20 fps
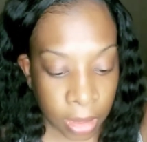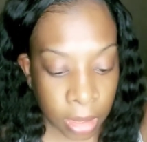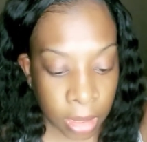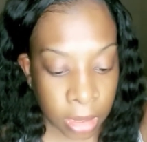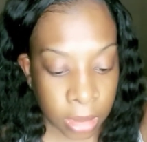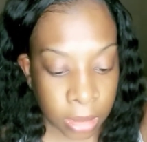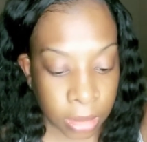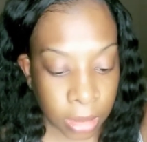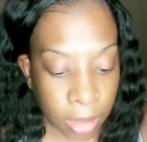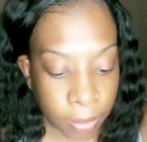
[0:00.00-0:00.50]

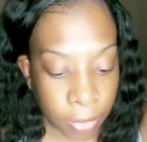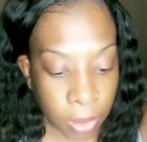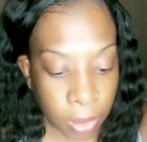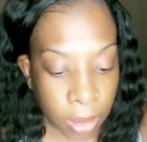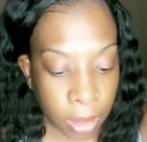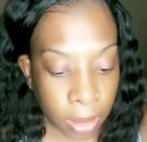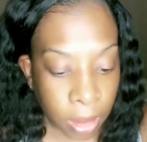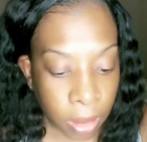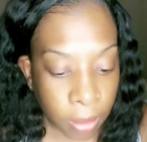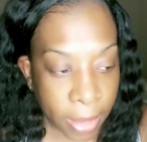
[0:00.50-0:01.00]
So I'm going to
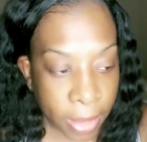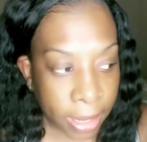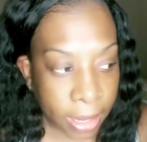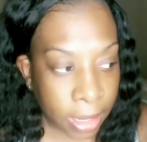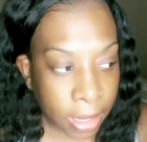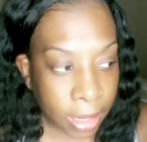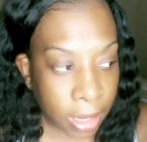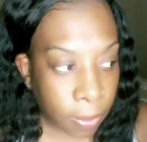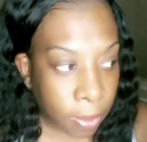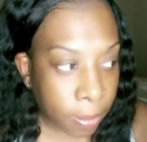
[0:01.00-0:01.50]
go back
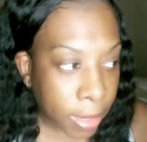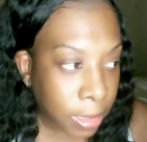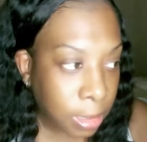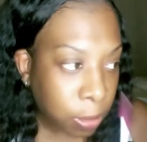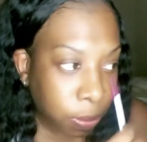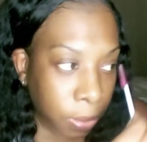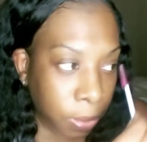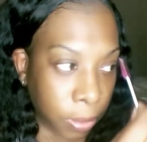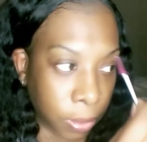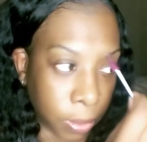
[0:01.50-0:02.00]
in with my
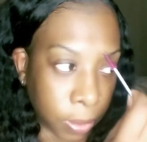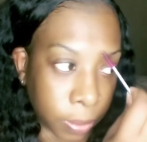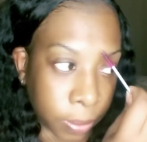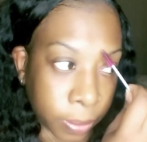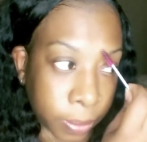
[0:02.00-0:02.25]
spool.